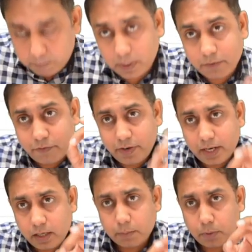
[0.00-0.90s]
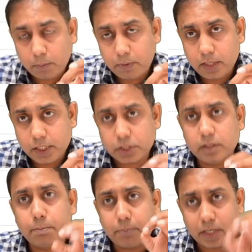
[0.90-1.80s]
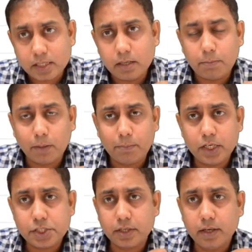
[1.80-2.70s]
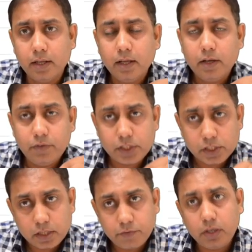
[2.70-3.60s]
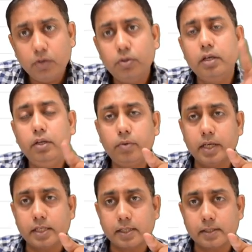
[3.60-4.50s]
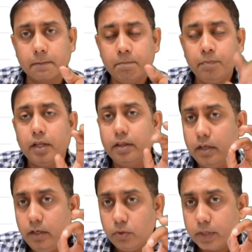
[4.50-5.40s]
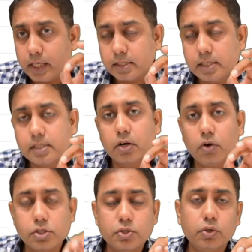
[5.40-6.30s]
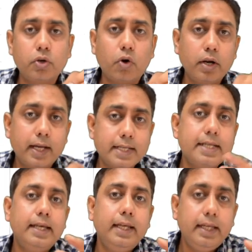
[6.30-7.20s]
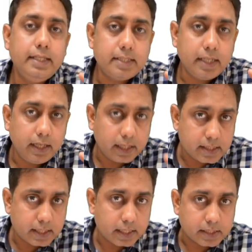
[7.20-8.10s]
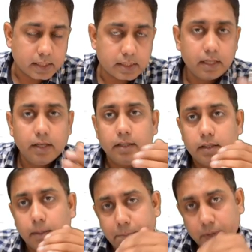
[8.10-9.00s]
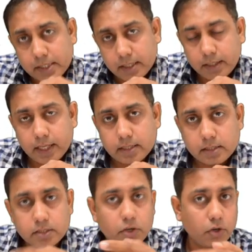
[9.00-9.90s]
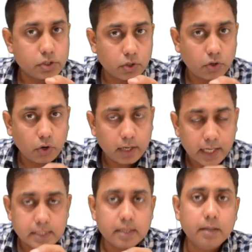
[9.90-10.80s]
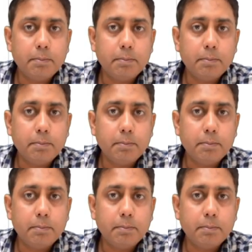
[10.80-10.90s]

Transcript: prevalent population, the present population, which is giving you the new cases. The new cases are also called as incidence cases. The present cases are also called as